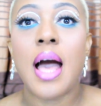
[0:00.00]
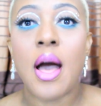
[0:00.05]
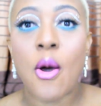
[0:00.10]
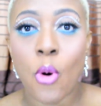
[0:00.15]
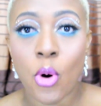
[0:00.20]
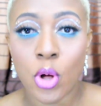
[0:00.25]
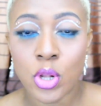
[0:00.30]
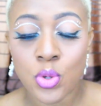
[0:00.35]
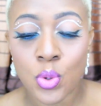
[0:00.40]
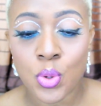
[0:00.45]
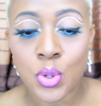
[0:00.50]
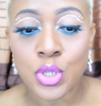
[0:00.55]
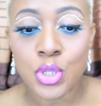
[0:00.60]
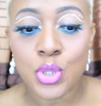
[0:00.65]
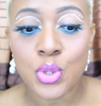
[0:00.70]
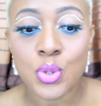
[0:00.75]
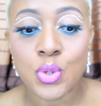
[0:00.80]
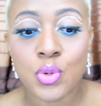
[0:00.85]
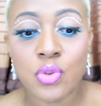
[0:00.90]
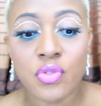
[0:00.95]

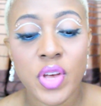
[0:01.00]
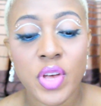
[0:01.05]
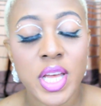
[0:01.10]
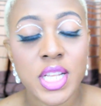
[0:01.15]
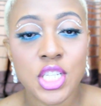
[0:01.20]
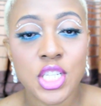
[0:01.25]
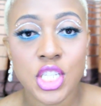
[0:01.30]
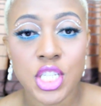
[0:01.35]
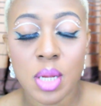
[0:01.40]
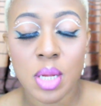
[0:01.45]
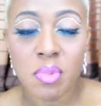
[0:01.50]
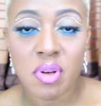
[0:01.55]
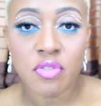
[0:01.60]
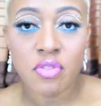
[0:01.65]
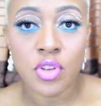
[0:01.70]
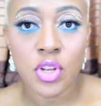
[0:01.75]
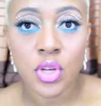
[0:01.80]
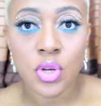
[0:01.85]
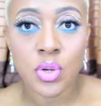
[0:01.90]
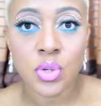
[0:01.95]
Also, don't forget to share my
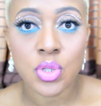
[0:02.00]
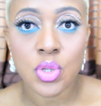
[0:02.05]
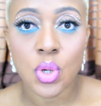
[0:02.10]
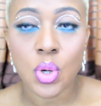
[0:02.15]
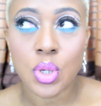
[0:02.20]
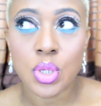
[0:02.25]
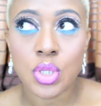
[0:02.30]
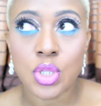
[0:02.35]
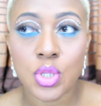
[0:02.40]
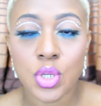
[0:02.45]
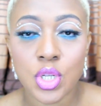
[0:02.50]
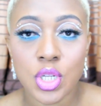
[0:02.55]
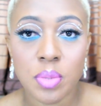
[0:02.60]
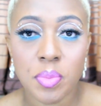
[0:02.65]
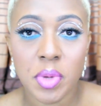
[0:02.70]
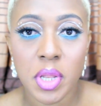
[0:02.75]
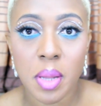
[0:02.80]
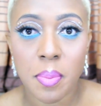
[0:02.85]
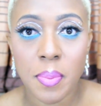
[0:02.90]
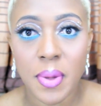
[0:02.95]
videos on social
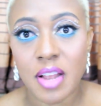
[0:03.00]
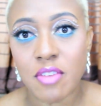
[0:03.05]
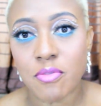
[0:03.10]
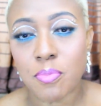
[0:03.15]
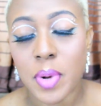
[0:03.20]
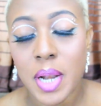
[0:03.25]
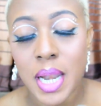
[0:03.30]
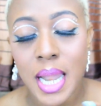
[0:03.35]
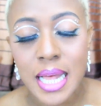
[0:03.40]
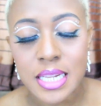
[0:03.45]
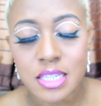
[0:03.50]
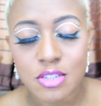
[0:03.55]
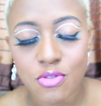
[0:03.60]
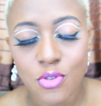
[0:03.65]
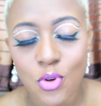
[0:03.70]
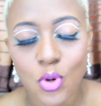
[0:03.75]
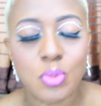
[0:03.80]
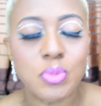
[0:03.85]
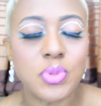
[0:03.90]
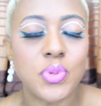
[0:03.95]
media
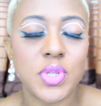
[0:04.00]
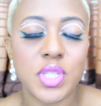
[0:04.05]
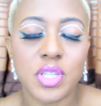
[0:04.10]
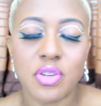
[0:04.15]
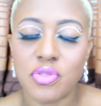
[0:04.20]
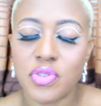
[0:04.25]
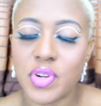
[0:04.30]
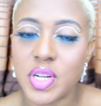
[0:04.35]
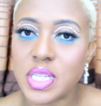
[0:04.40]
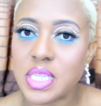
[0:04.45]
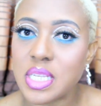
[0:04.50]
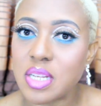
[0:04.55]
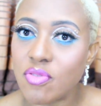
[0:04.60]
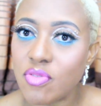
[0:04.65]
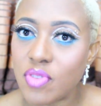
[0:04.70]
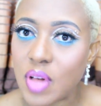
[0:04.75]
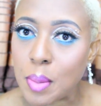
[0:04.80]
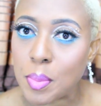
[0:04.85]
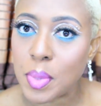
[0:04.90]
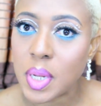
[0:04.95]
platforms with your friends and
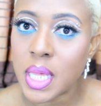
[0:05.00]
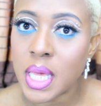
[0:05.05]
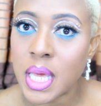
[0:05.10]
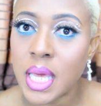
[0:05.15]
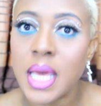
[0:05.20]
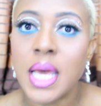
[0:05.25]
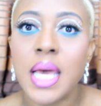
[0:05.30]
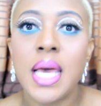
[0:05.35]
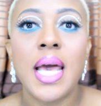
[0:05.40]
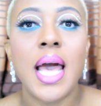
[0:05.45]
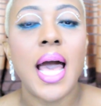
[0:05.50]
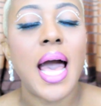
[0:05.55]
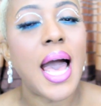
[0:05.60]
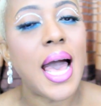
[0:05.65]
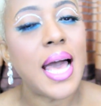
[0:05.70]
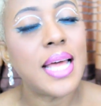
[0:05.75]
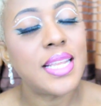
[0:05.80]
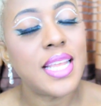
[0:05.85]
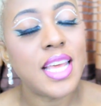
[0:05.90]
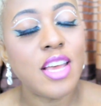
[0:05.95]
family.
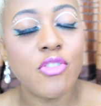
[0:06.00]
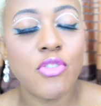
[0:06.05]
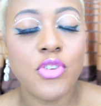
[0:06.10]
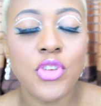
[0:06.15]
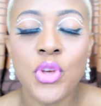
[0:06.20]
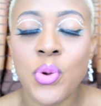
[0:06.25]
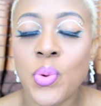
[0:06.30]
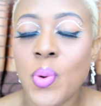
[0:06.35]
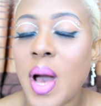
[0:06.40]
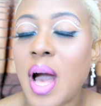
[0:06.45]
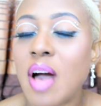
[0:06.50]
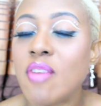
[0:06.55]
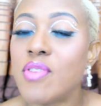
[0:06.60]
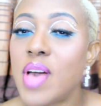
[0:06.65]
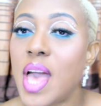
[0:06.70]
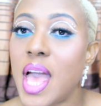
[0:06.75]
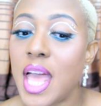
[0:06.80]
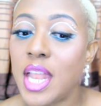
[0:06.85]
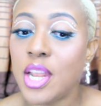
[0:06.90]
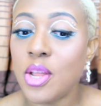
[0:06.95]
And if you have
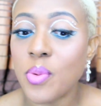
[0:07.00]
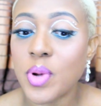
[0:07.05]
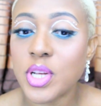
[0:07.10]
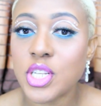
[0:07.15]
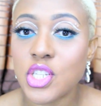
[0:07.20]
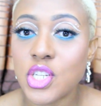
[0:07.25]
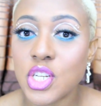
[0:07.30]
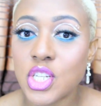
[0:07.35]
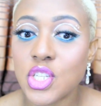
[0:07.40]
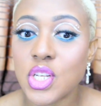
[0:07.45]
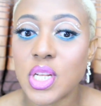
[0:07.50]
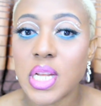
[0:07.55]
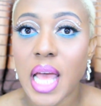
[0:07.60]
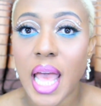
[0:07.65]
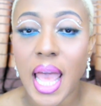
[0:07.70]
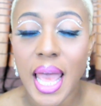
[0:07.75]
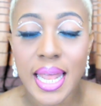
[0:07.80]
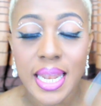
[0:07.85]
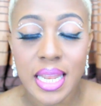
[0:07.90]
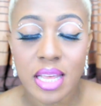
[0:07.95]
any questions on
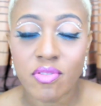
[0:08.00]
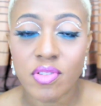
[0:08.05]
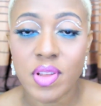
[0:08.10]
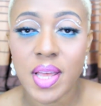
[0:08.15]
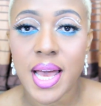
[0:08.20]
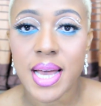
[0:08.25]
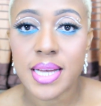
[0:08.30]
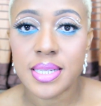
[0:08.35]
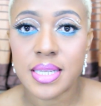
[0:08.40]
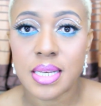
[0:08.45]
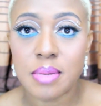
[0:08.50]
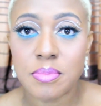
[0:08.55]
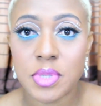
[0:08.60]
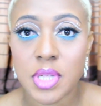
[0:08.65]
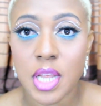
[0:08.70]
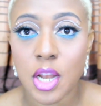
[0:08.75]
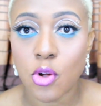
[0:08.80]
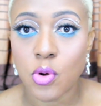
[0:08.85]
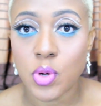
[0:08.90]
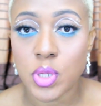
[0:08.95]
any of the items
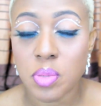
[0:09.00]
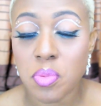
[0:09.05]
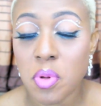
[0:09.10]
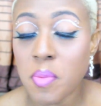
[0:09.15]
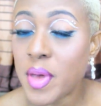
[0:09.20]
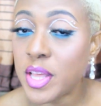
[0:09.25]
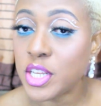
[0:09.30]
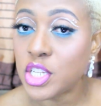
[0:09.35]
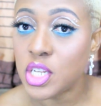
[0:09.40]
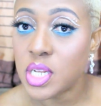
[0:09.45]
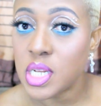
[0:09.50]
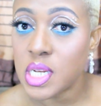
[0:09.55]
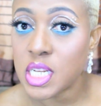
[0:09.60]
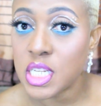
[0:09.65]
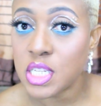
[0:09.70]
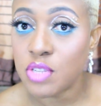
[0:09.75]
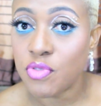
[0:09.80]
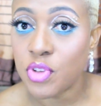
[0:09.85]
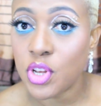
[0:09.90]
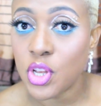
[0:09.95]
that are going to be mentioned in
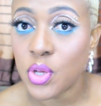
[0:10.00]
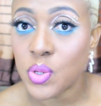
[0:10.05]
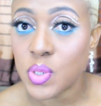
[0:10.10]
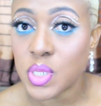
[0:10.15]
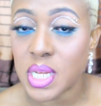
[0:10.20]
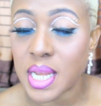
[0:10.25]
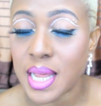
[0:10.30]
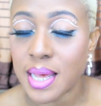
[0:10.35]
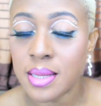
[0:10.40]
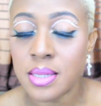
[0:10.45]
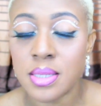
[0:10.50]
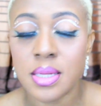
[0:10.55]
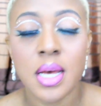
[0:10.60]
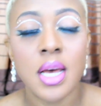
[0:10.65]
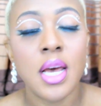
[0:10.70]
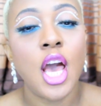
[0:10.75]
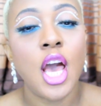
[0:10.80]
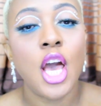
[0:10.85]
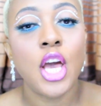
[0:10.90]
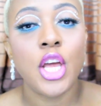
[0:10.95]
this video tonight,
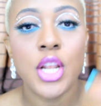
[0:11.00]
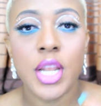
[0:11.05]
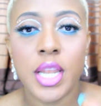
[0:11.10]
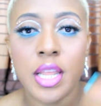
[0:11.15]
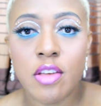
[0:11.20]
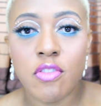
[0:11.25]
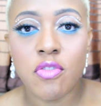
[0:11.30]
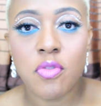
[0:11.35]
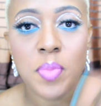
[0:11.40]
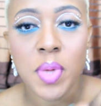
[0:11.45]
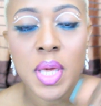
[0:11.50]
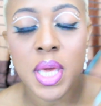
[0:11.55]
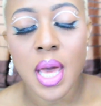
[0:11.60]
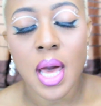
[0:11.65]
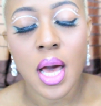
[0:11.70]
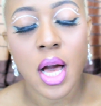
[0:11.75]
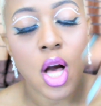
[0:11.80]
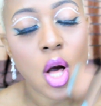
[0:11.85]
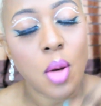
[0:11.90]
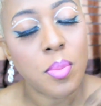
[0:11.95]
leave me
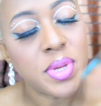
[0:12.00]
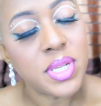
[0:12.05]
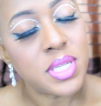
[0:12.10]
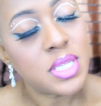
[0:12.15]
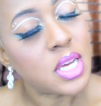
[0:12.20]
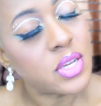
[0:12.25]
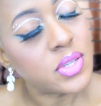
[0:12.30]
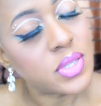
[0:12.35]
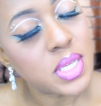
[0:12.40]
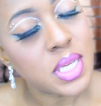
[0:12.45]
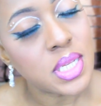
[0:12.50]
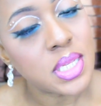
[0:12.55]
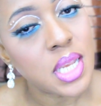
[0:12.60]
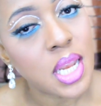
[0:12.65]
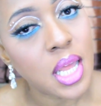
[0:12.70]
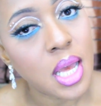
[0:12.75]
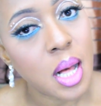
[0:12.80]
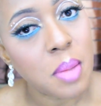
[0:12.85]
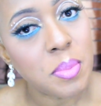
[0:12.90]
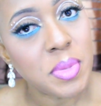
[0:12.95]
a comment downstairs in the
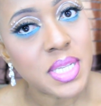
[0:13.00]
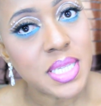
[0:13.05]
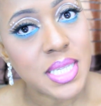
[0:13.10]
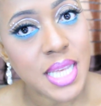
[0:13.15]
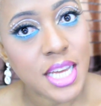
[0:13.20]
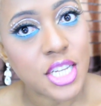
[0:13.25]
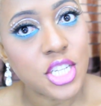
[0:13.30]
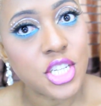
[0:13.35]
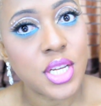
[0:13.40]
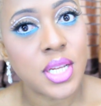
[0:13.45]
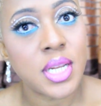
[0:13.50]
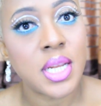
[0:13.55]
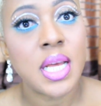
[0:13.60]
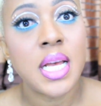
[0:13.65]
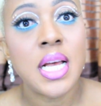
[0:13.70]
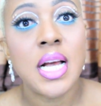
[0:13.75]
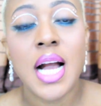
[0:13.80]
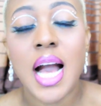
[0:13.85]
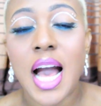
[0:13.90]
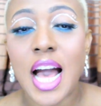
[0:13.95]
comment section.
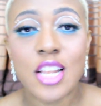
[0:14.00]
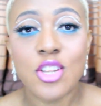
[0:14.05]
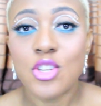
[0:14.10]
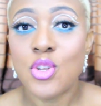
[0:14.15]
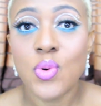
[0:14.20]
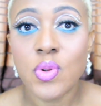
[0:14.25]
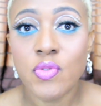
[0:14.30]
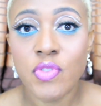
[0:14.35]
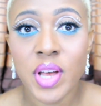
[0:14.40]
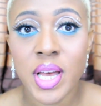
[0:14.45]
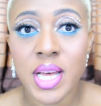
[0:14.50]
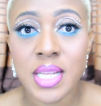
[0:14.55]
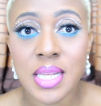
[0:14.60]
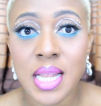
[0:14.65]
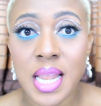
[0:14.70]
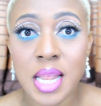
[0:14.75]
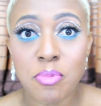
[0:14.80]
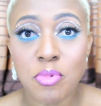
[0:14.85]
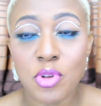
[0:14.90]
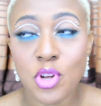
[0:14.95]
And don't forget to
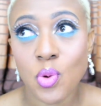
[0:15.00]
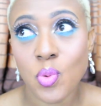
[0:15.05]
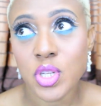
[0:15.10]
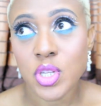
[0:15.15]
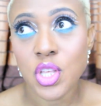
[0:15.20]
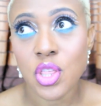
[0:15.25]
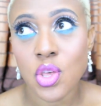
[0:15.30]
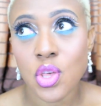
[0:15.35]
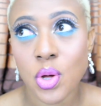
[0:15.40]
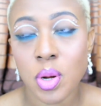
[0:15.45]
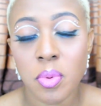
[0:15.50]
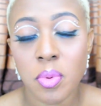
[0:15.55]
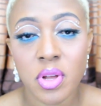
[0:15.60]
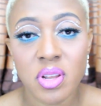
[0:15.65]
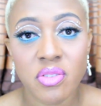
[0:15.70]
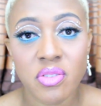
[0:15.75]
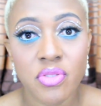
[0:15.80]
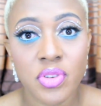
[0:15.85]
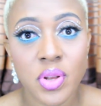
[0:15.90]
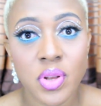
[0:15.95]
let me know what you thought about
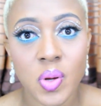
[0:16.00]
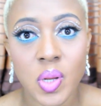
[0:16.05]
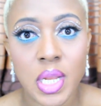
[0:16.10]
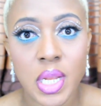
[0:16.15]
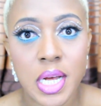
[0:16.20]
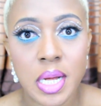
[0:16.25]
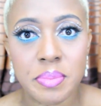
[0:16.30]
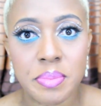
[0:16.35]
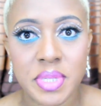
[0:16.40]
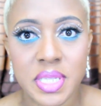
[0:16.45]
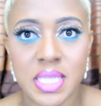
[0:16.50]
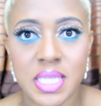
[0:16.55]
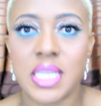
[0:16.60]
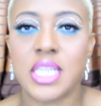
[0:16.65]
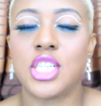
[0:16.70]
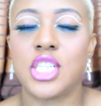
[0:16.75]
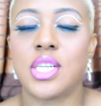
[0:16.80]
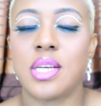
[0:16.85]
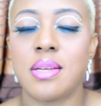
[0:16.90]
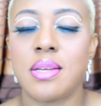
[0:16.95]
the video in the comment
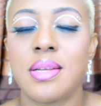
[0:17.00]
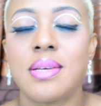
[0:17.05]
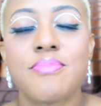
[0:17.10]
section.